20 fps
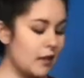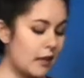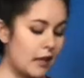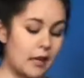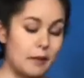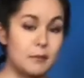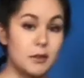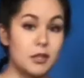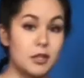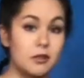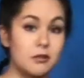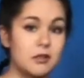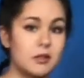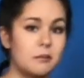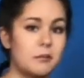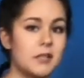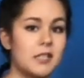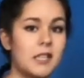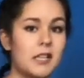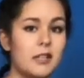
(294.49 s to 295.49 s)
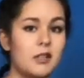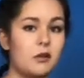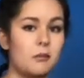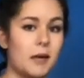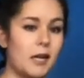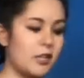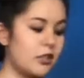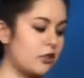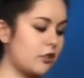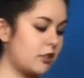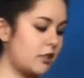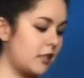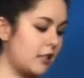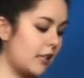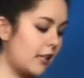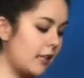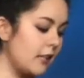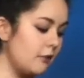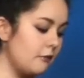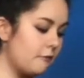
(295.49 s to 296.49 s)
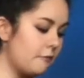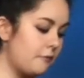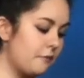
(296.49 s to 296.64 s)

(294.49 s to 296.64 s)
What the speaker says: I'm going to use a potato masher today.